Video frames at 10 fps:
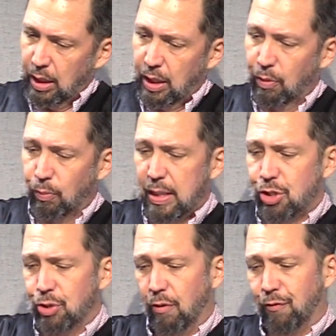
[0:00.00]
The
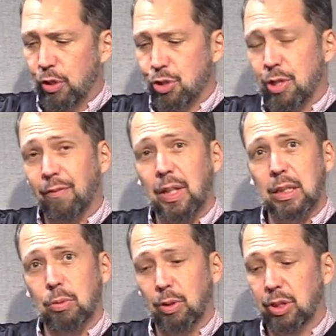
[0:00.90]
original version of
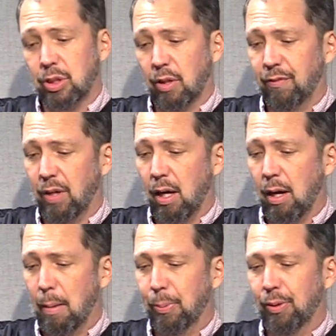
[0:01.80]
this was served
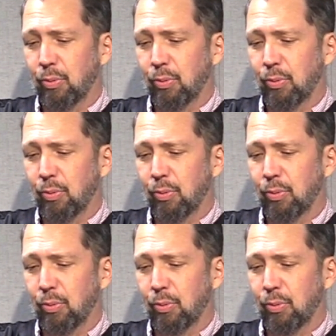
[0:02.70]
up.